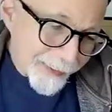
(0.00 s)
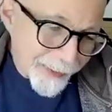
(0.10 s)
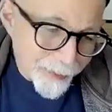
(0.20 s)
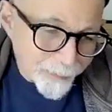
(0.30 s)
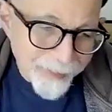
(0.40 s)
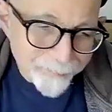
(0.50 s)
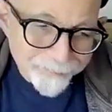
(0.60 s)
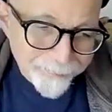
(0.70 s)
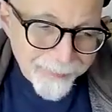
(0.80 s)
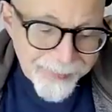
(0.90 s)
you know,
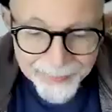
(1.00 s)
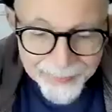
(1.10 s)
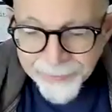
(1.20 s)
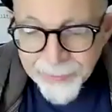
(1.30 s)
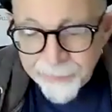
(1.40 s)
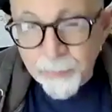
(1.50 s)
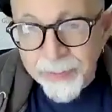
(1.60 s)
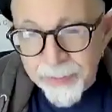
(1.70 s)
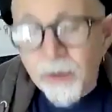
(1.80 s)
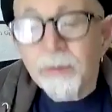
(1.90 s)
I didn't even
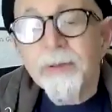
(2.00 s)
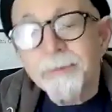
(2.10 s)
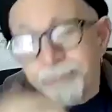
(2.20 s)
want to go.